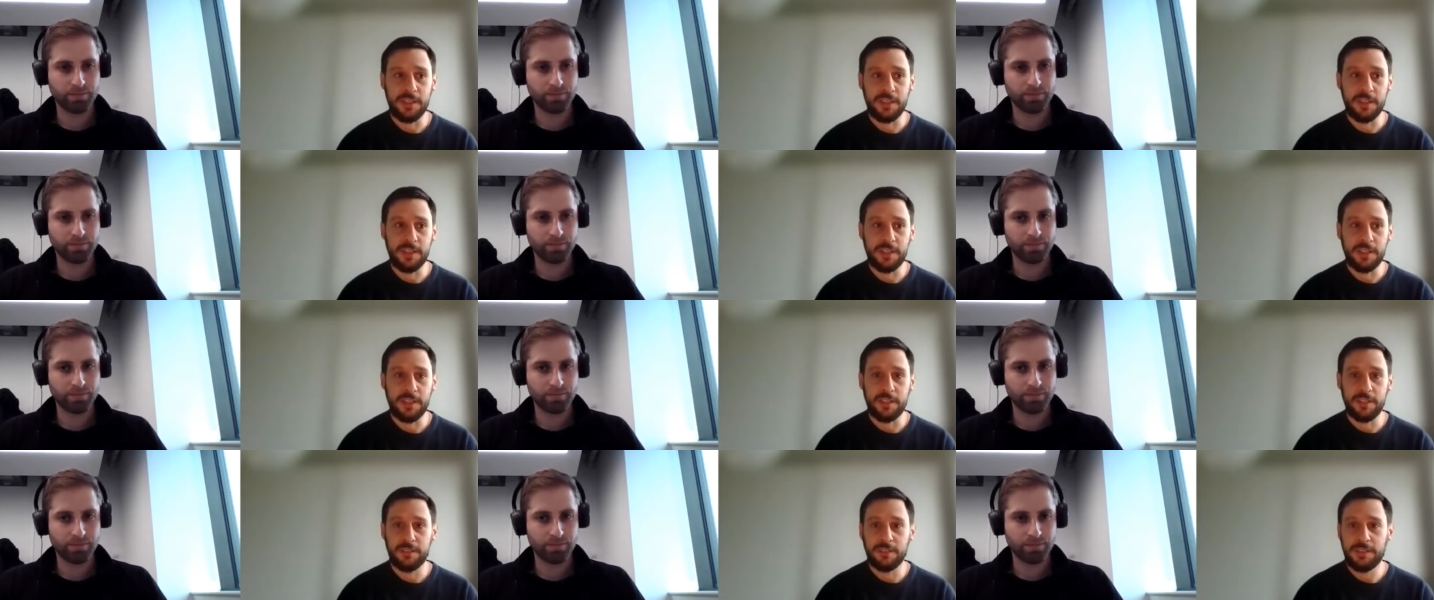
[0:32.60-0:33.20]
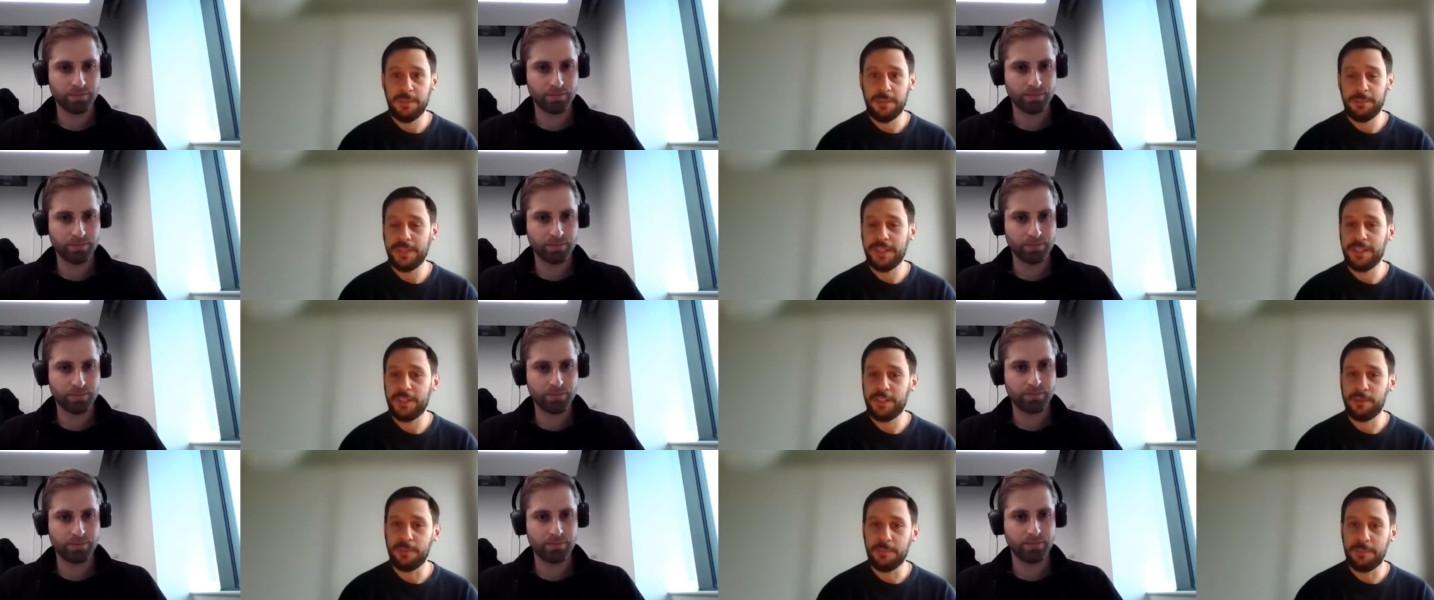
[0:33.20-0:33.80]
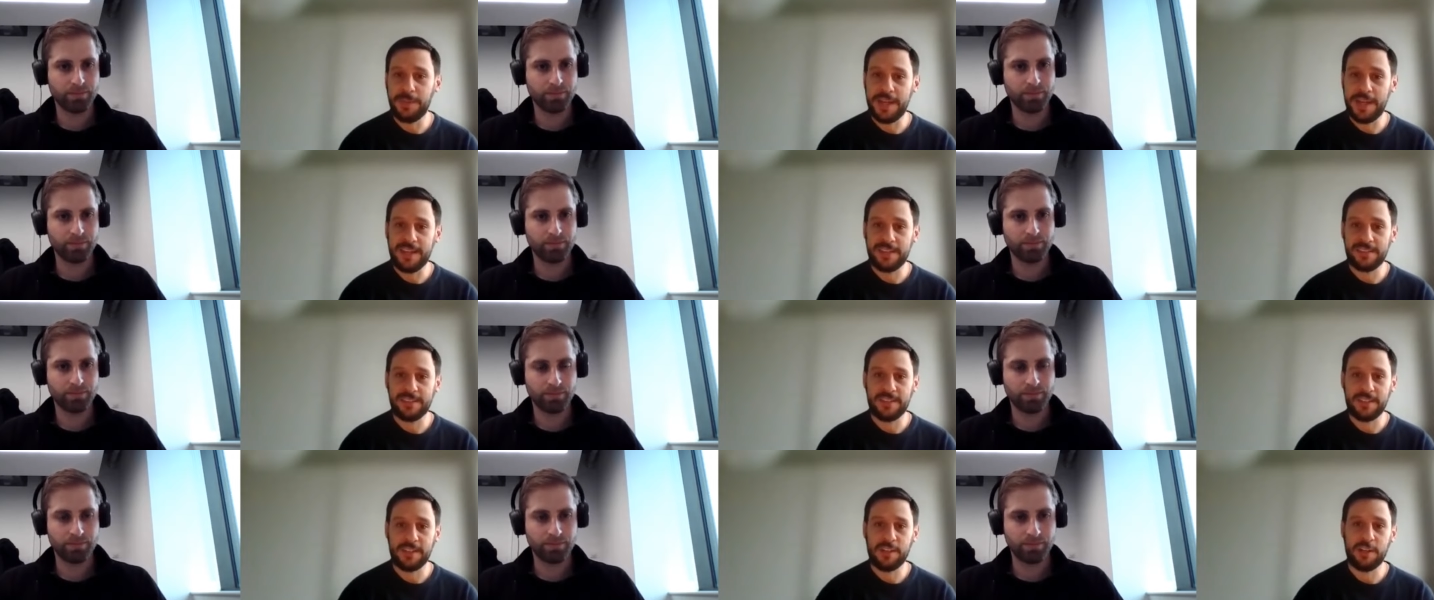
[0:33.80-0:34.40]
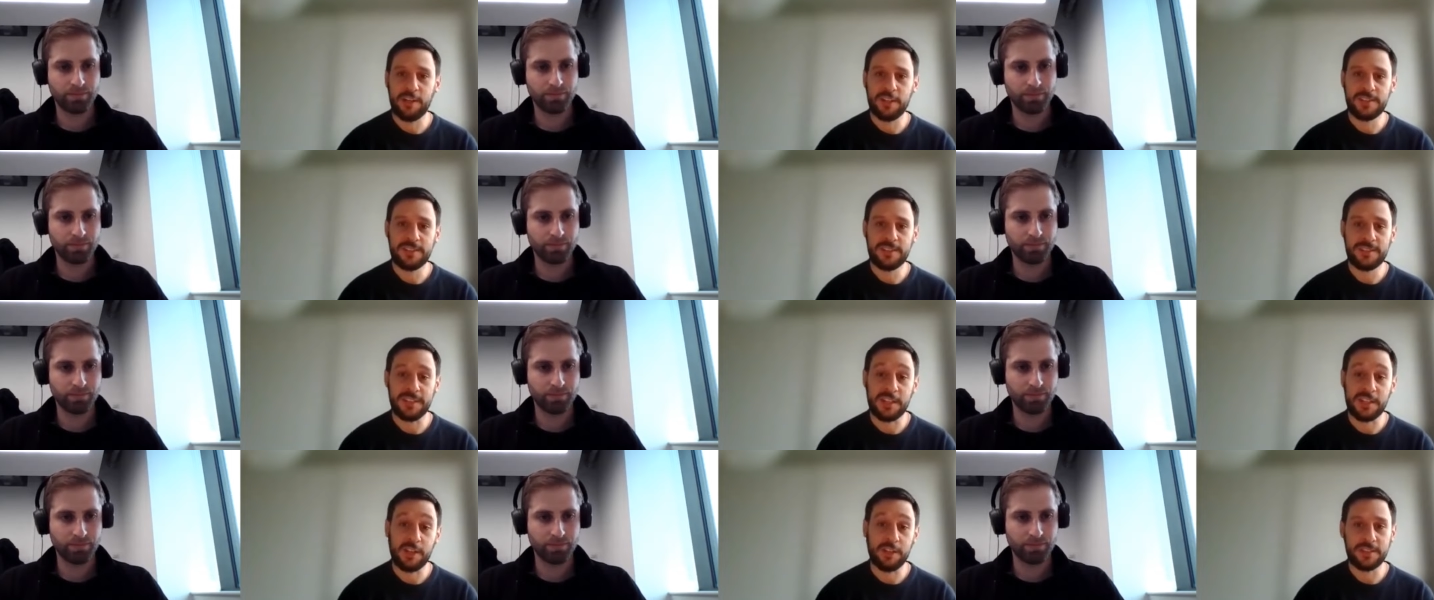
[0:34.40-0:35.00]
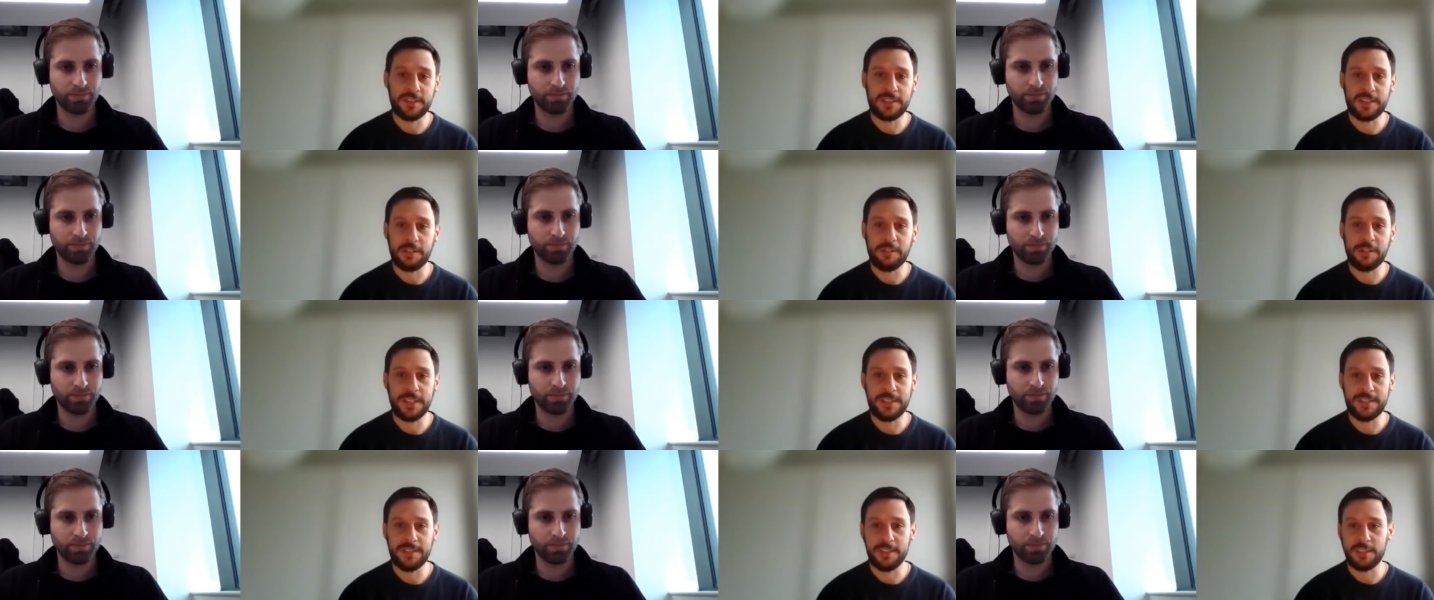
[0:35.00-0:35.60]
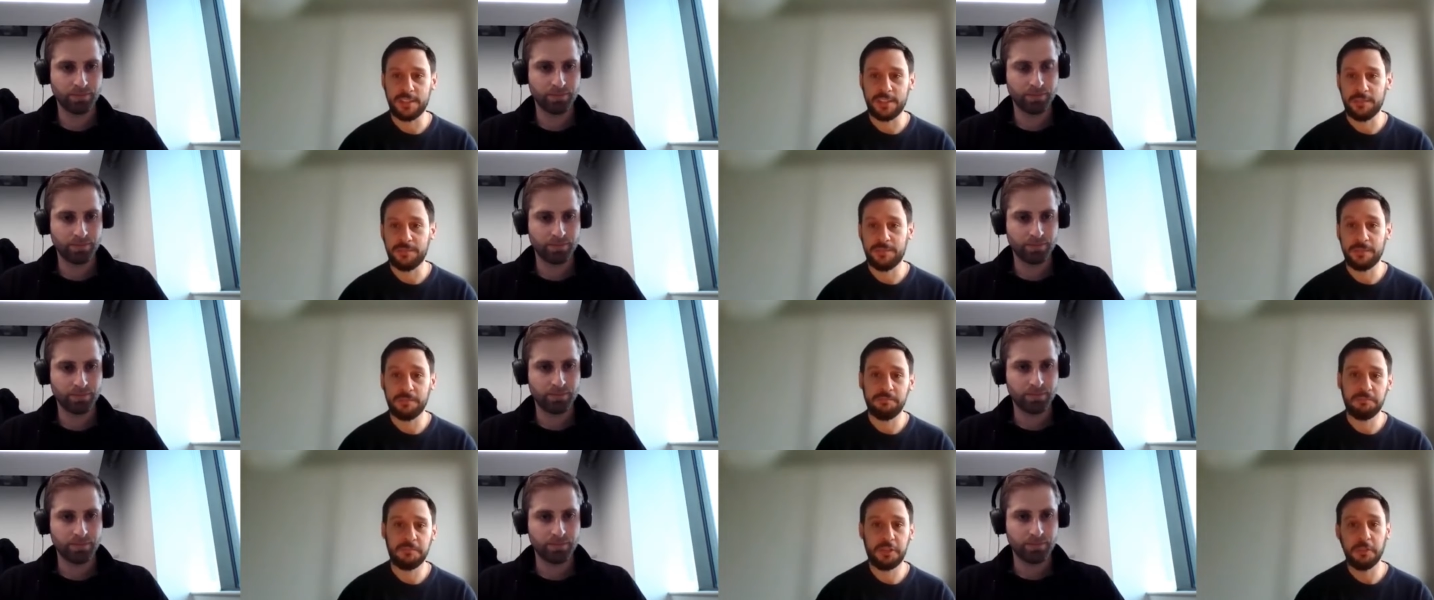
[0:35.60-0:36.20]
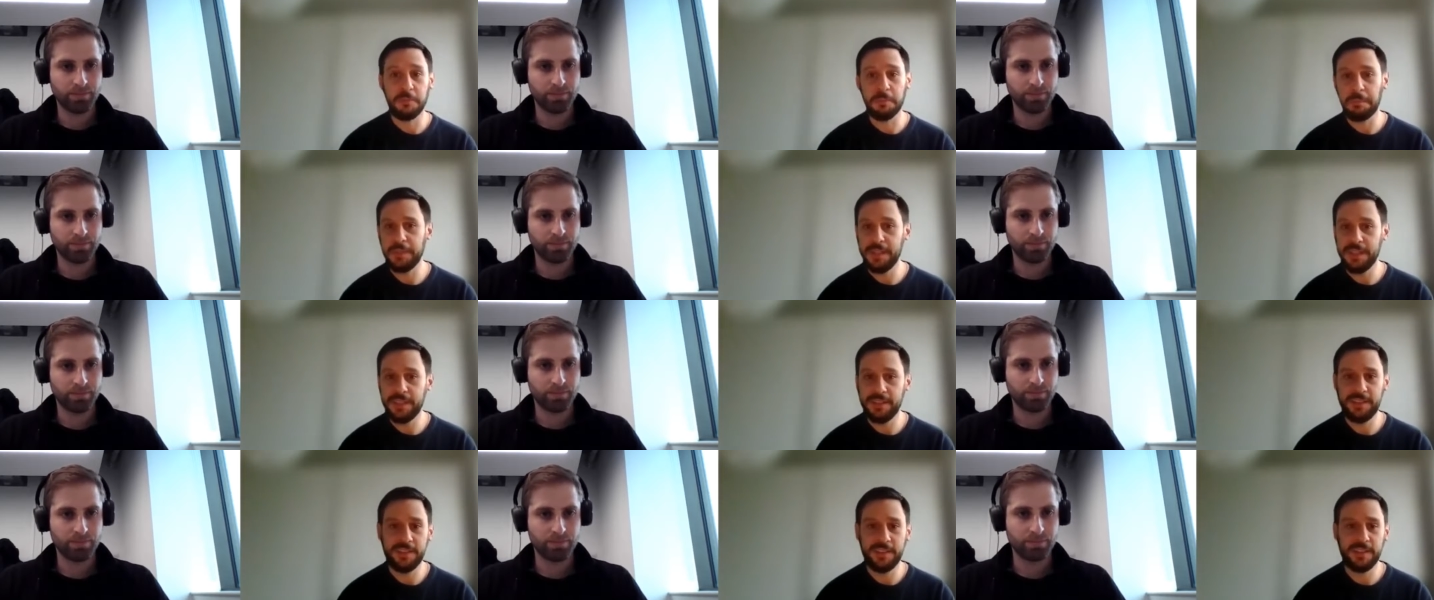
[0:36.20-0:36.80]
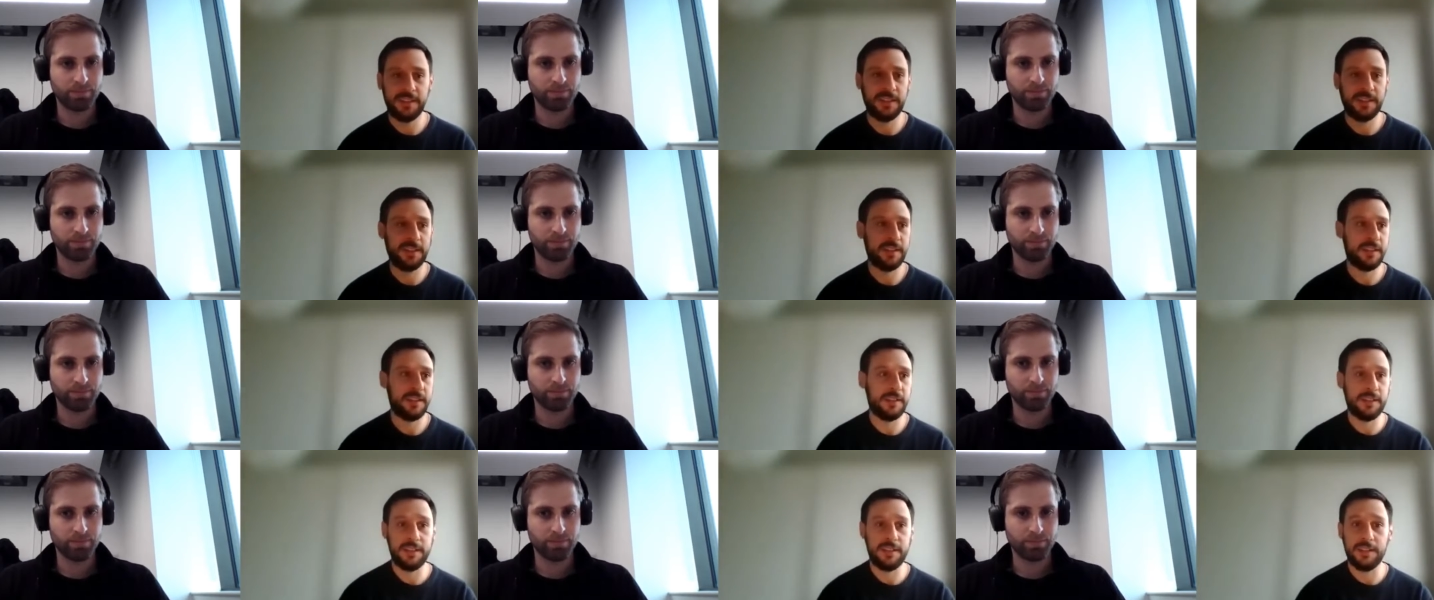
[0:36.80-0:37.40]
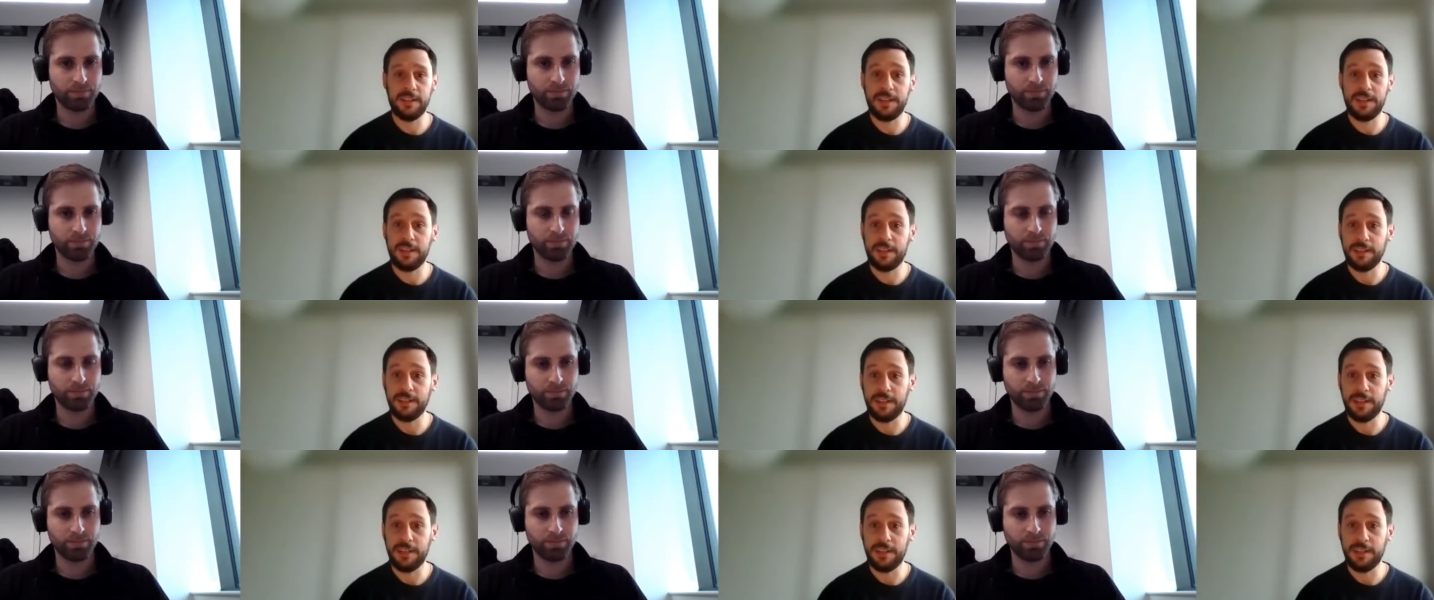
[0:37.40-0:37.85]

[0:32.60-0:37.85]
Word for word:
Speaker 1: uh, typically compares the costs and consequences of competing uh, uh,